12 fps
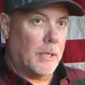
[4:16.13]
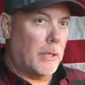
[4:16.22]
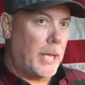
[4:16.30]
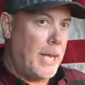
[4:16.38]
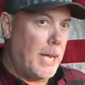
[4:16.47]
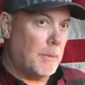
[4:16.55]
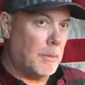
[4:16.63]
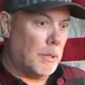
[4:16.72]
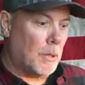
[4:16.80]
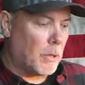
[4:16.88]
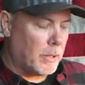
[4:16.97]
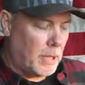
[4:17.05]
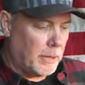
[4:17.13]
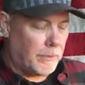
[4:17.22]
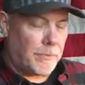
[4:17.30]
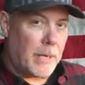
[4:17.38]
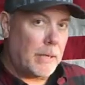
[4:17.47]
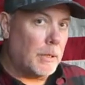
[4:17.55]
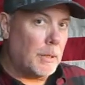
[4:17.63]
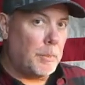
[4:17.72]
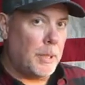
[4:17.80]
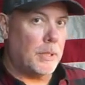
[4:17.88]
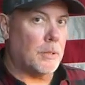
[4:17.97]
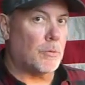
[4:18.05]
hammer or the other firing
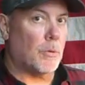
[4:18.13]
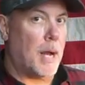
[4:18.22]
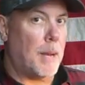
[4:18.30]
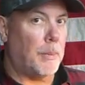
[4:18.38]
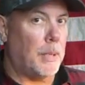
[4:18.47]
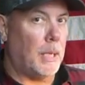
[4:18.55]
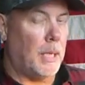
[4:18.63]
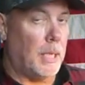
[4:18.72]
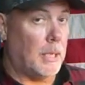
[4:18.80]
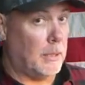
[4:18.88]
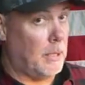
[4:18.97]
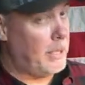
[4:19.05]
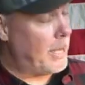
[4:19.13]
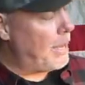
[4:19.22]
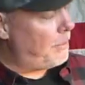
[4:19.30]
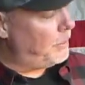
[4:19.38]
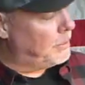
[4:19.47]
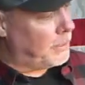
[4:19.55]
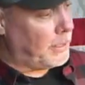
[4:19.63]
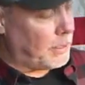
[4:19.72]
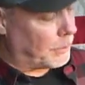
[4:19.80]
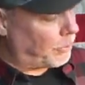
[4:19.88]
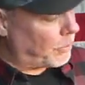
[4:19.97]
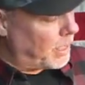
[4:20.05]
pin is dropping and happens to hit
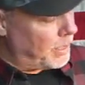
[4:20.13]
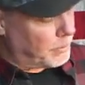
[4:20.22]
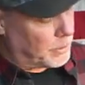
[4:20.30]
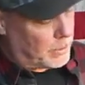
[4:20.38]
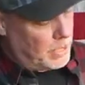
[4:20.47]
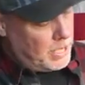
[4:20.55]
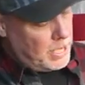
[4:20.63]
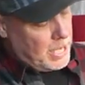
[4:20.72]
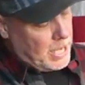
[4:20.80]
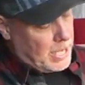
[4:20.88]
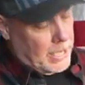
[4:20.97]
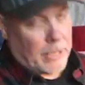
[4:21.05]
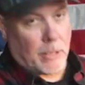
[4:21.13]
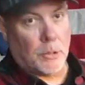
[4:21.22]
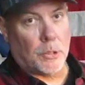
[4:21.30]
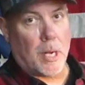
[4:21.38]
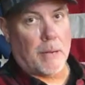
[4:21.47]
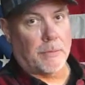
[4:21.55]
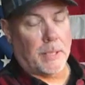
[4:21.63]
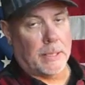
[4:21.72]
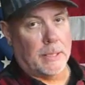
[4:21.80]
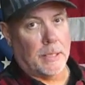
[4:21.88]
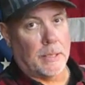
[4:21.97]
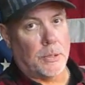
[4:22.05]
a primer and it goes off
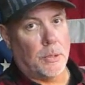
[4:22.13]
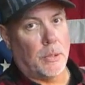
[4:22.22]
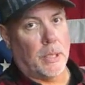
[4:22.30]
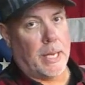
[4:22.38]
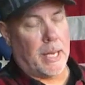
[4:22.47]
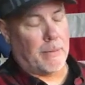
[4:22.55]
like this, you could have